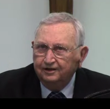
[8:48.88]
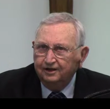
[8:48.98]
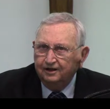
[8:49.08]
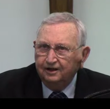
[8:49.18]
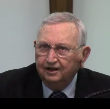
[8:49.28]

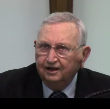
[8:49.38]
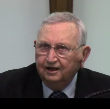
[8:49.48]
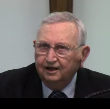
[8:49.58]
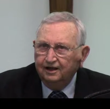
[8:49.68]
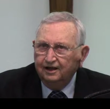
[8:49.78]

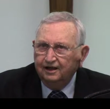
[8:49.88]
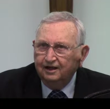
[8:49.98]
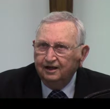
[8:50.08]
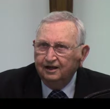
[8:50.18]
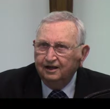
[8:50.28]

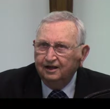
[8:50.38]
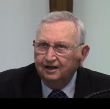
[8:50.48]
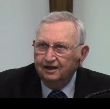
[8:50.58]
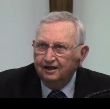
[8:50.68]
(silence)